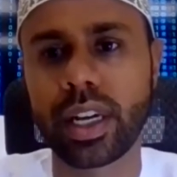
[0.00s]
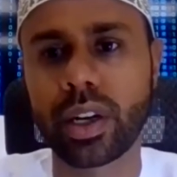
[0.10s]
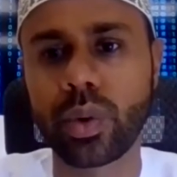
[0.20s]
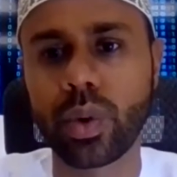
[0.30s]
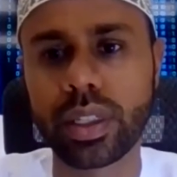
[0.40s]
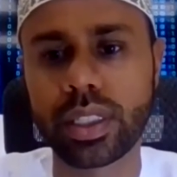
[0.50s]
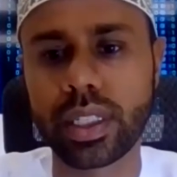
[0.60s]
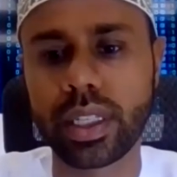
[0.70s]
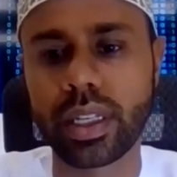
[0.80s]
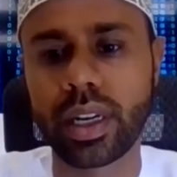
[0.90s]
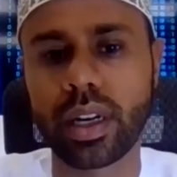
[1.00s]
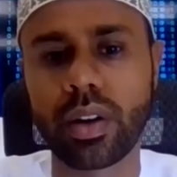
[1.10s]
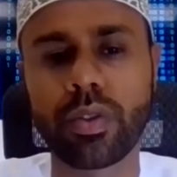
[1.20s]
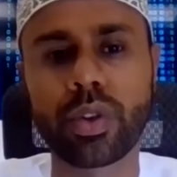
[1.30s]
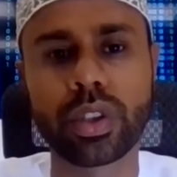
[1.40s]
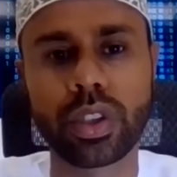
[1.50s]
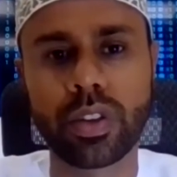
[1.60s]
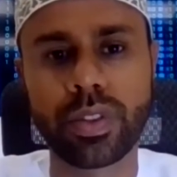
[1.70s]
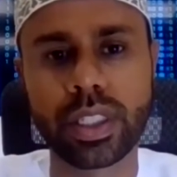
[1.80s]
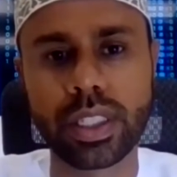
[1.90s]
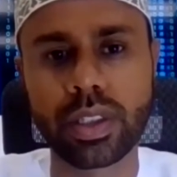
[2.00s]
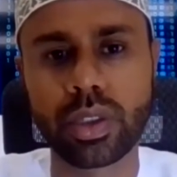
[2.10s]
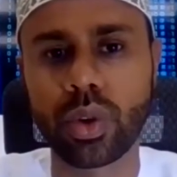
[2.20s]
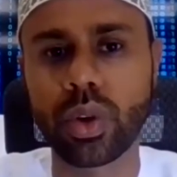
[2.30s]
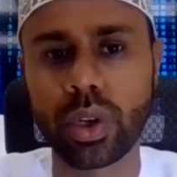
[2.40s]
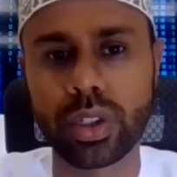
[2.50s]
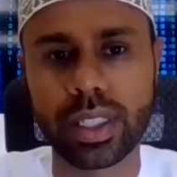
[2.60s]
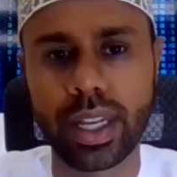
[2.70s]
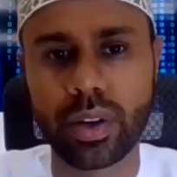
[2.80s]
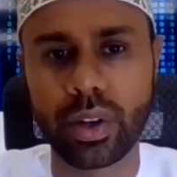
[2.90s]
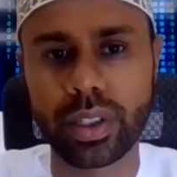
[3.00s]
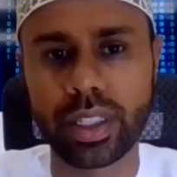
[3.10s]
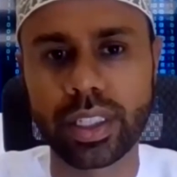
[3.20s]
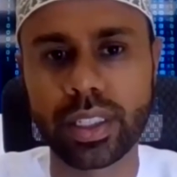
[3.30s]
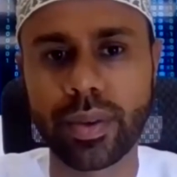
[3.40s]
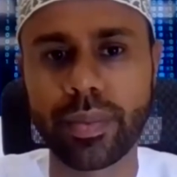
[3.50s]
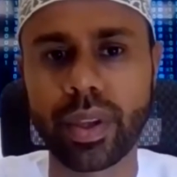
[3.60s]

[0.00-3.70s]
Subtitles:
and quality of your services to all your stakeholders.